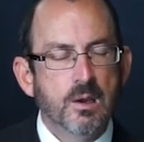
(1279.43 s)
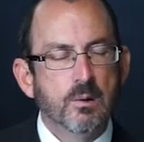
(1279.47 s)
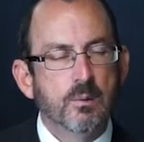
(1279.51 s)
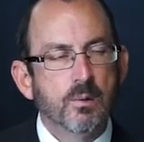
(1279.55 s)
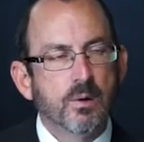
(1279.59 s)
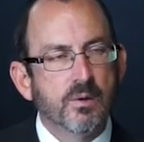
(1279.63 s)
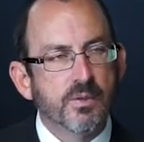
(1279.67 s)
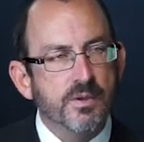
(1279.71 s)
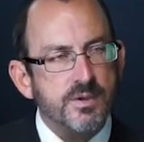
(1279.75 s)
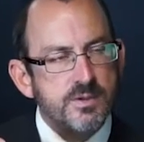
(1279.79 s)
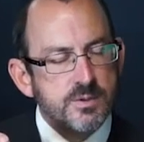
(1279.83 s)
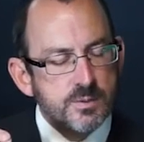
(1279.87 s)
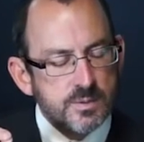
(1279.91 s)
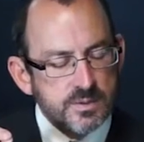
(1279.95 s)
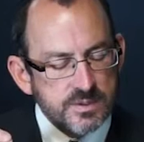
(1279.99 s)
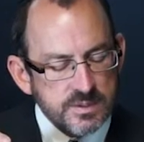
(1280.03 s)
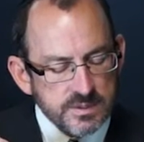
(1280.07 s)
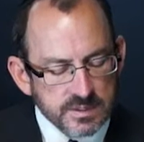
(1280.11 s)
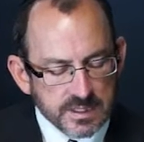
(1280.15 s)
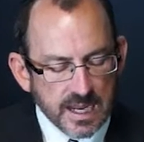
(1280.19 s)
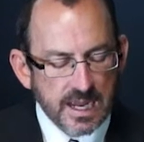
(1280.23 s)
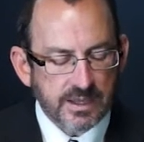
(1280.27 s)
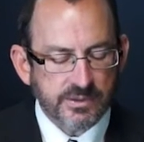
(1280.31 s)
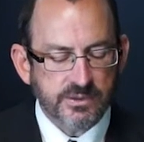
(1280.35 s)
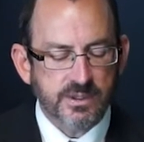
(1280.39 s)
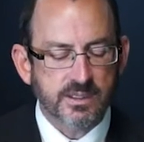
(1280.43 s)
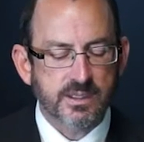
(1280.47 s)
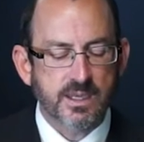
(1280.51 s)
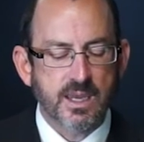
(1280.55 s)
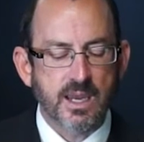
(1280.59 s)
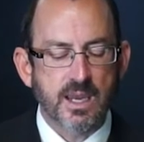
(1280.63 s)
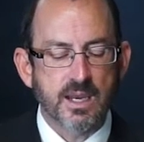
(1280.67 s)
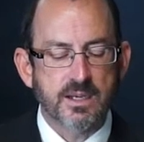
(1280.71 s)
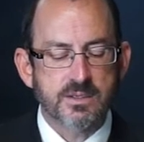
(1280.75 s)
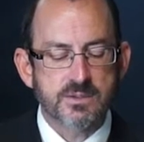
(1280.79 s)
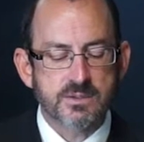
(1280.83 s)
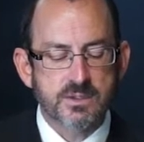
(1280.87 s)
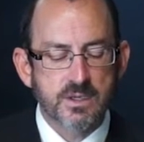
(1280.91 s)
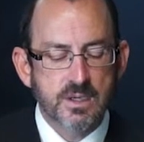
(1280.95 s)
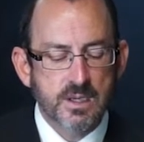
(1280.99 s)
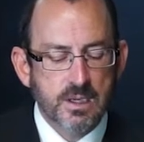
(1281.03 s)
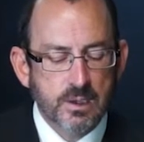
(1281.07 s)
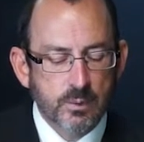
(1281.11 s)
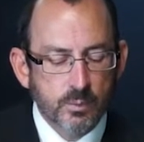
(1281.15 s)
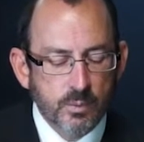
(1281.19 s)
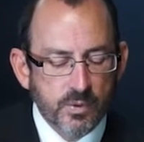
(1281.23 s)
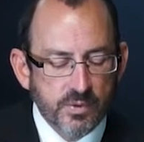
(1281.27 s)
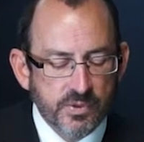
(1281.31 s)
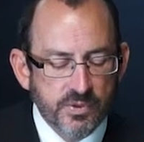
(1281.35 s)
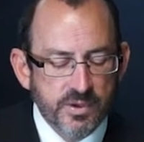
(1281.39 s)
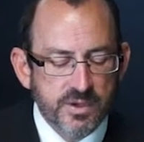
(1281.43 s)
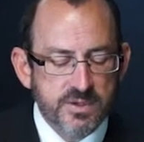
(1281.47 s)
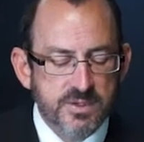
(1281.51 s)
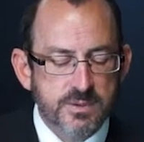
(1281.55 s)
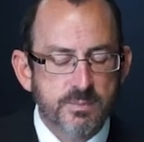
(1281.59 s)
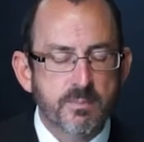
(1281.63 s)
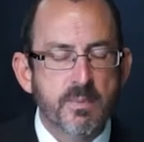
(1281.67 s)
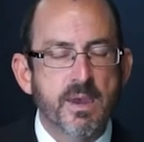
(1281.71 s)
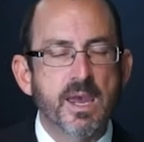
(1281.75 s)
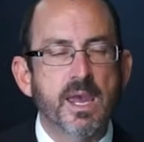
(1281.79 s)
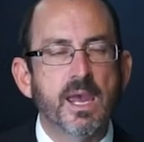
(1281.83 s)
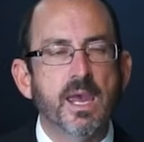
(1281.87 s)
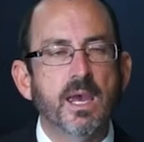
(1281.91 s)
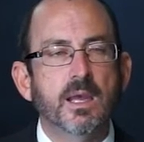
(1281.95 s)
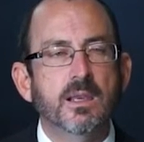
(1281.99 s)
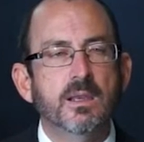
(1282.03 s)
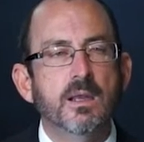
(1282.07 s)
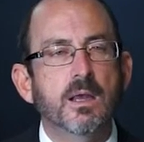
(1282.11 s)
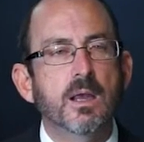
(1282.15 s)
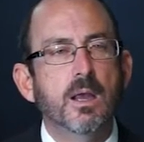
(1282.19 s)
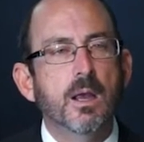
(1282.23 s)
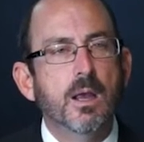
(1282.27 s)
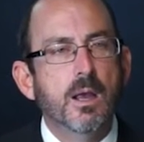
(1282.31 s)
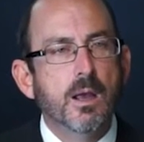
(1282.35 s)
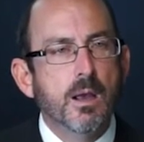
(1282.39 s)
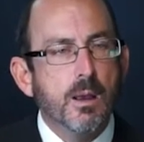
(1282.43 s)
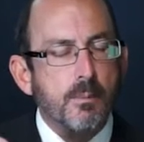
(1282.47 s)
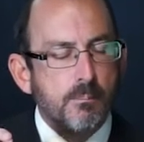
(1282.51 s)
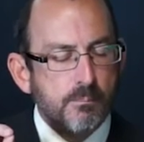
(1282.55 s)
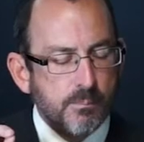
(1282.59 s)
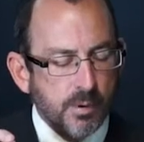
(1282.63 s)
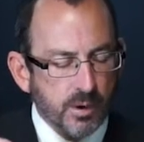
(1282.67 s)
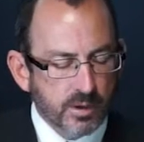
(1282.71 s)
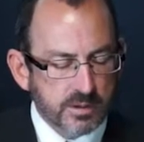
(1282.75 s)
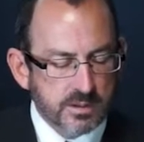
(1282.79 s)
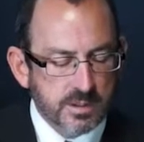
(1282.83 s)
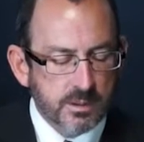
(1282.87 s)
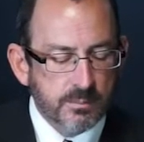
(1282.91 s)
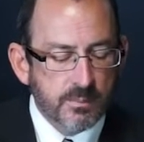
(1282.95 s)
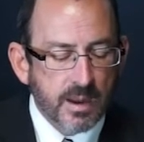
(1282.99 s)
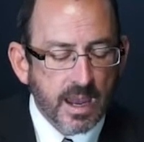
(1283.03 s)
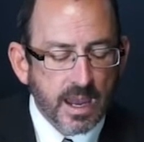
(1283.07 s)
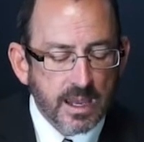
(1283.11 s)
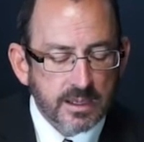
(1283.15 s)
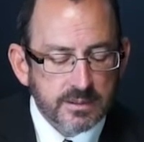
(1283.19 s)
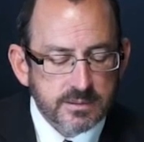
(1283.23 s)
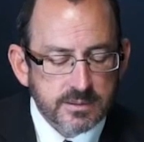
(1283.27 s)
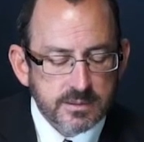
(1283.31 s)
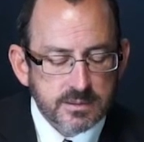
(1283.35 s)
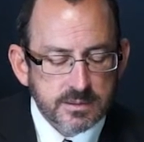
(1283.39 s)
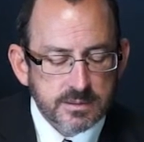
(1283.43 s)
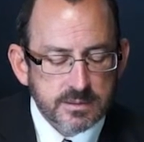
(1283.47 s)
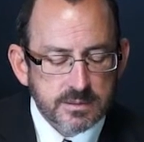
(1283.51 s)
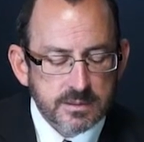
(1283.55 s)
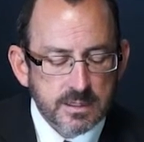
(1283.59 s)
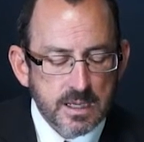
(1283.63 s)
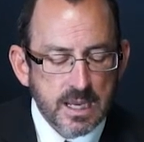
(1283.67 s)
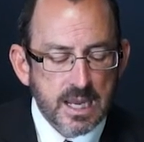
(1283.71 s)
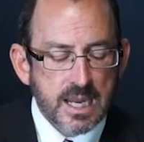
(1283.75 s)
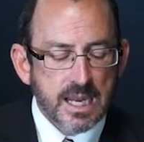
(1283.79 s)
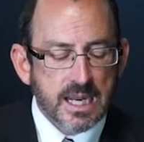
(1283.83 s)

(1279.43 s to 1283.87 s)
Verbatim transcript: Well, this was not the case with this man, Bartimaeus.